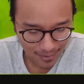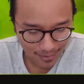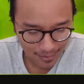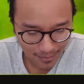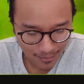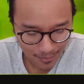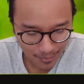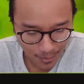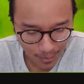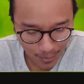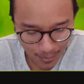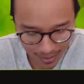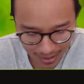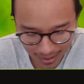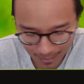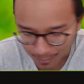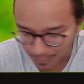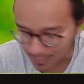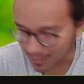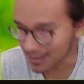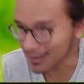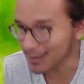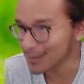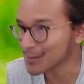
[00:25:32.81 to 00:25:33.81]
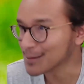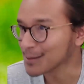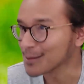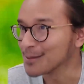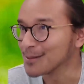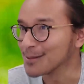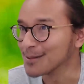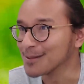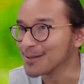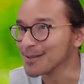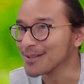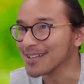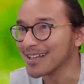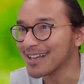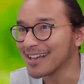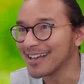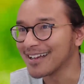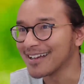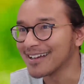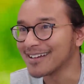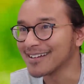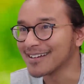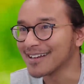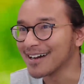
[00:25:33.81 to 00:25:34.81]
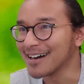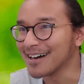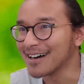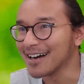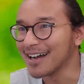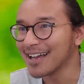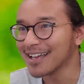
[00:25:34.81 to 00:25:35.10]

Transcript: grown up with this tool and are